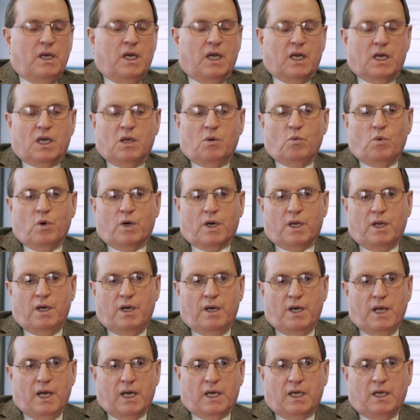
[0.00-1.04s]
It can work in
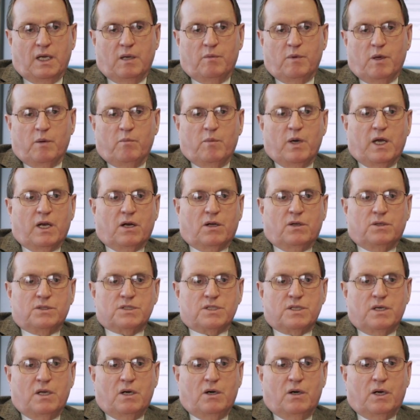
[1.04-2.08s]
an academic medical
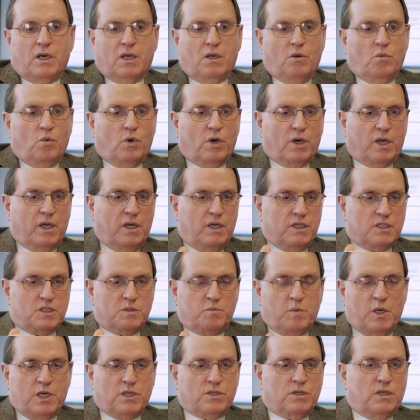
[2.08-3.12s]
center. It can work in a
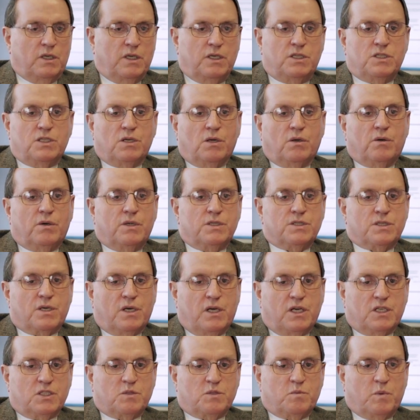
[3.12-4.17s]
specialty children's
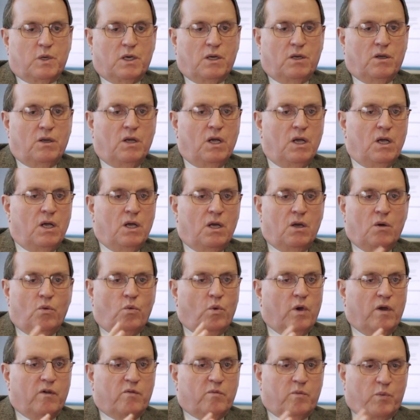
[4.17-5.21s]
hospital.
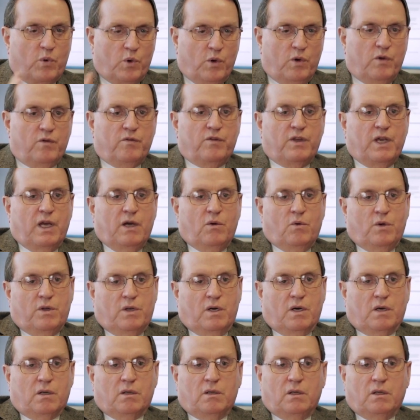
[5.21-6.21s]
We've proved that with our